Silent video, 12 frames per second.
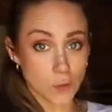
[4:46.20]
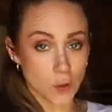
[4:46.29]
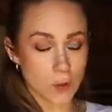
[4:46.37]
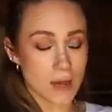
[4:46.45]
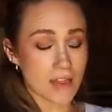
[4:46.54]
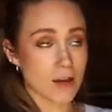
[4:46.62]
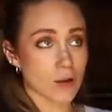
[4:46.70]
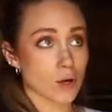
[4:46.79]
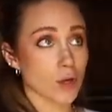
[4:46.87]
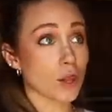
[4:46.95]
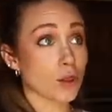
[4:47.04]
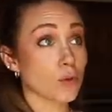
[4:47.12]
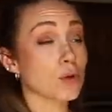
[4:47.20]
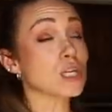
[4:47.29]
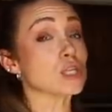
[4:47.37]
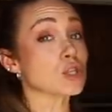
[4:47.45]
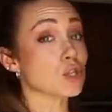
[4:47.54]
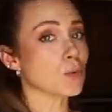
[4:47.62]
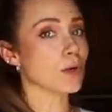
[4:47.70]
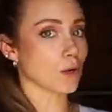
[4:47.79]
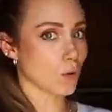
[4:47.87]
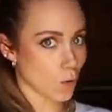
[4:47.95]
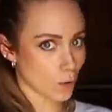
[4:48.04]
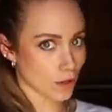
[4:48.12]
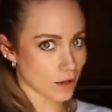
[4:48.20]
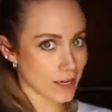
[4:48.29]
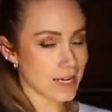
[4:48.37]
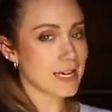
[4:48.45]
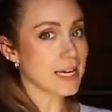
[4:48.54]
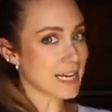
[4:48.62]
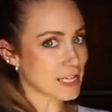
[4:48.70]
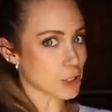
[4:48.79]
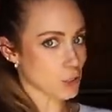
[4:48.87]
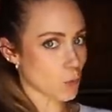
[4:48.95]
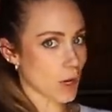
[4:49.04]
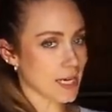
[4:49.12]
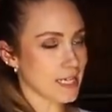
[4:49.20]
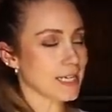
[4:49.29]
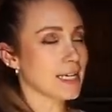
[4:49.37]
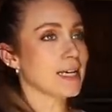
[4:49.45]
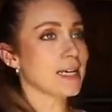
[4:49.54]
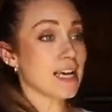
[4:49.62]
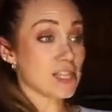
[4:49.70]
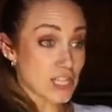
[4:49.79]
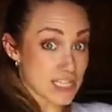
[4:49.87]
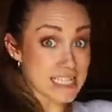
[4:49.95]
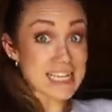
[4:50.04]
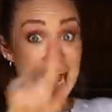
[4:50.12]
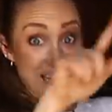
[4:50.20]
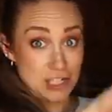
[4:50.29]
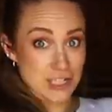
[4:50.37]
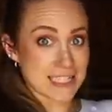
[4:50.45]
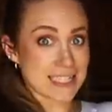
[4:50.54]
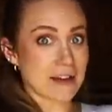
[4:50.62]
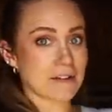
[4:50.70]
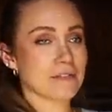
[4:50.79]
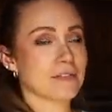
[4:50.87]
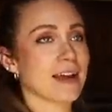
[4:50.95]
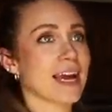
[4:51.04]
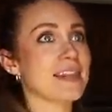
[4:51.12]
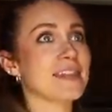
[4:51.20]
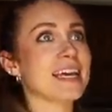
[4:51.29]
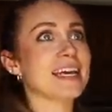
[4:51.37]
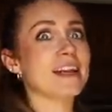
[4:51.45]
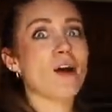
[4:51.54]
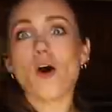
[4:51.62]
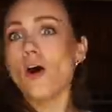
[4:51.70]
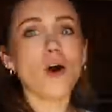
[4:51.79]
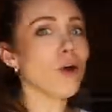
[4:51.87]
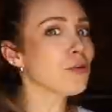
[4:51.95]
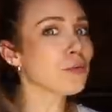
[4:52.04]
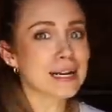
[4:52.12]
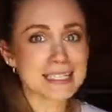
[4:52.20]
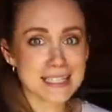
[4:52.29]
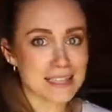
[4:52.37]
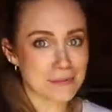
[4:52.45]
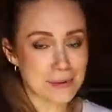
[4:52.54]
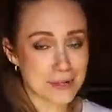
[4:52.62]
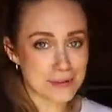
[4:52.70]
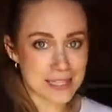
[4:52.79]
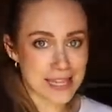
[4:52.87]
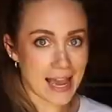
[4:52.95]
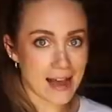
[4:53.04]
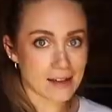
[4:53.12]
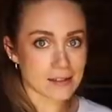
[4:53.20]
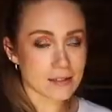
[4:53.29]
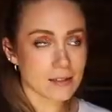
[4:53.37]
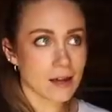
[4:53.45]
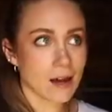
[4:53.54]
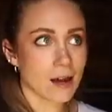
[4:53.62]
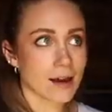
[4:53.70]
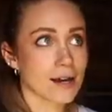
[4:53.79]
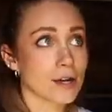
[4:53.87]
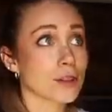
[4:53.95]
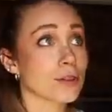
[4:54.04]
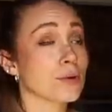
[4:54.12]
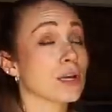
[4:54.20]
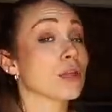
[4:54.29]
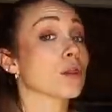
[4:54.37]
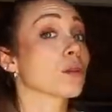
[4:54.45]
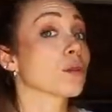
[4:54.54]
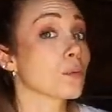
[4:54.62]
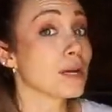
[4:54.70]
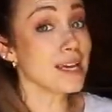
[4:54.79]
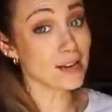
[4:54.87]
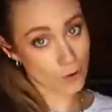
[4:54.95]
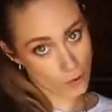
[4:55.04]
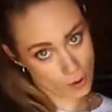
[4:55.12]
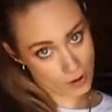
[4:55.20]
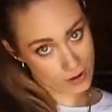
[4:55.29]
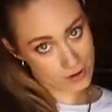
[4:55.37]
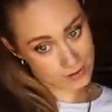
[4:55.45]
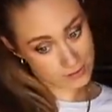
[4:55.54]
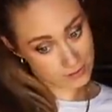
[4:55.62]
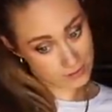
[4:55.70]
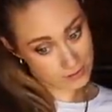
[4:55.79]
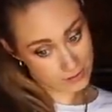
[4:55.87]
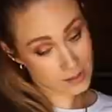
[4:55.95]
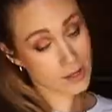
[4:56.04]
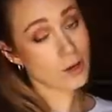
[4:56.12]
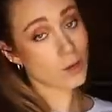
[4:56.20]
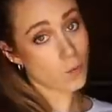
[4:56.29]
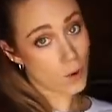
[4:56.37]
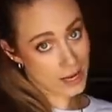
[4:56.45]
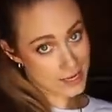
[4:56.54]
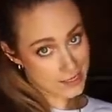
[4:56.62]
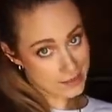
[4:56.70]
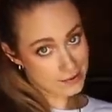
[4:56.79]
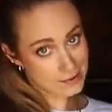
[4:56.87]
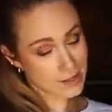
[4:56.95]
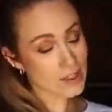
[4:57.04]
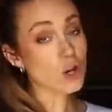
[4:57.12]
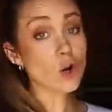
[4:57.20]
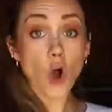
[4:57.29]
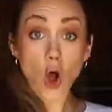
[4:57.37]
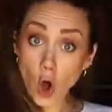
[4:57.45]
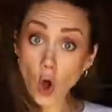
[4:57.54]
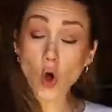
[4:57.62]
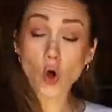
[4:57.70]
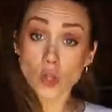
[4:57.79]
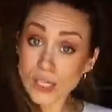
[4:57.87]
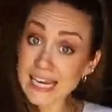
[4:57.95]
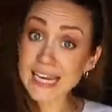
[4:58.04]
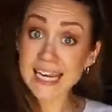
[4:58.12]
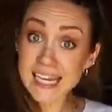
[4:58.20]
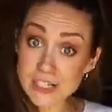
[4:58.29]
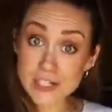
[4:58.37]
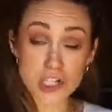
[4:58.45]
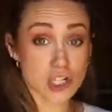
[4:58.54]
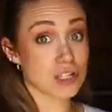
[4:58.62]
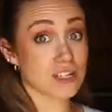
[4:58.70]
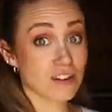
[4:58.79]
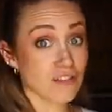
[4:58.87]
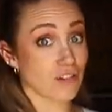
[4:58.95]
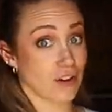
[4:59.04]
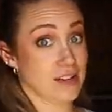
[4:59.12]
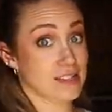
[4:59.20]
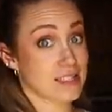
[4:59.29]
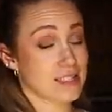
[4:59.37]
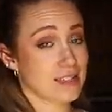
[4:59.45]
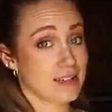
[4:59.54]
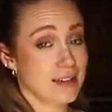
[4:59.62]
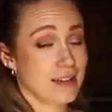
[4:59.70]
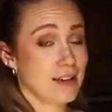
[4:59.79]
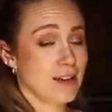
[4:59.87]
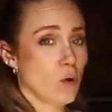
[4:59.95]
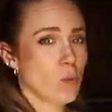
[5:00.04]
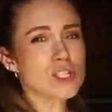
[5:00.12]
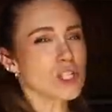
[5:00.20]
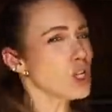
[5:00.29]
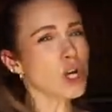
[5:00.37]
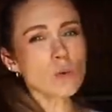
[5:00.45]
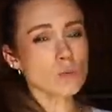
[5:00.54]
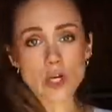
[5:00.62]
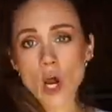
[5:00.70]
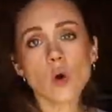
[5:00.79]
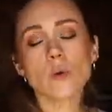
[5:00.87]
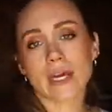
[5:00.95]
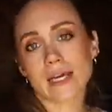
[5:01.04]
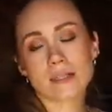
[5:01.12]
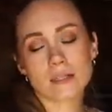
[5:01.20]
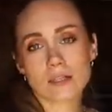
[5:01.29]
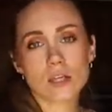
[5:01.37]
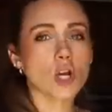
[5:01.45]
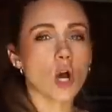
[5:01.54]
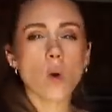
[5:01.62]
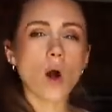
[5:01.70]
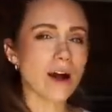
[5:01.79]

room that are 32 and a quarter inches wide, the sash itself. And then all the rest of the windows in the house are 33 and a quarter wide. They're a whole inch difference which you don't notice, you know,